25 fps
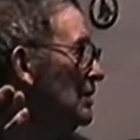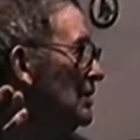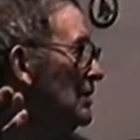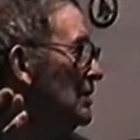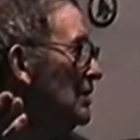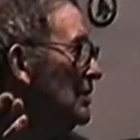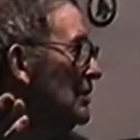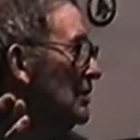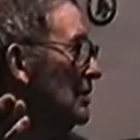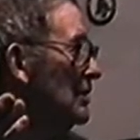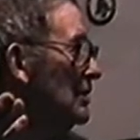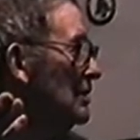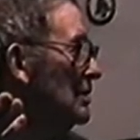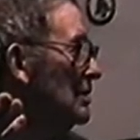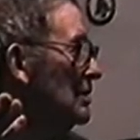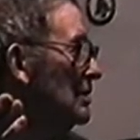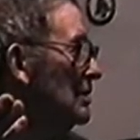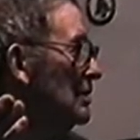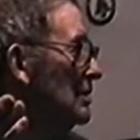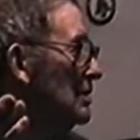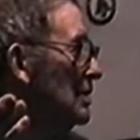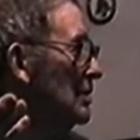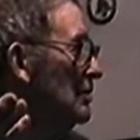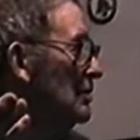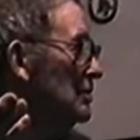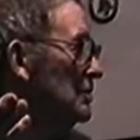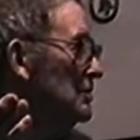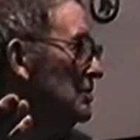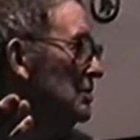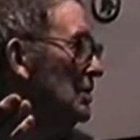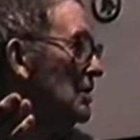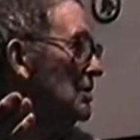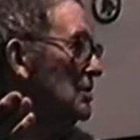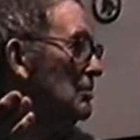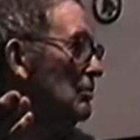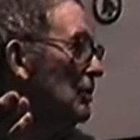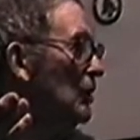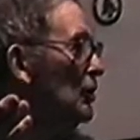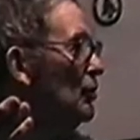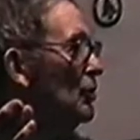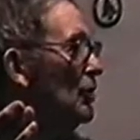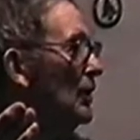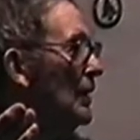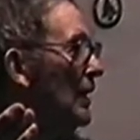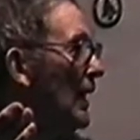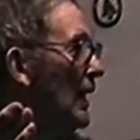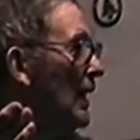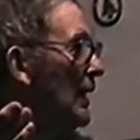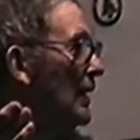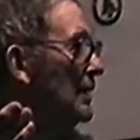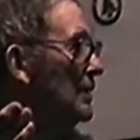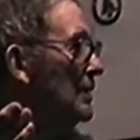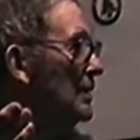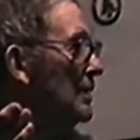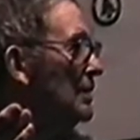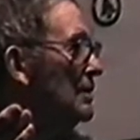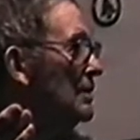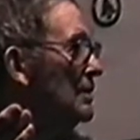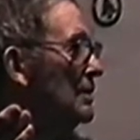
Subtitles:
of the yard. They want to call a blue light,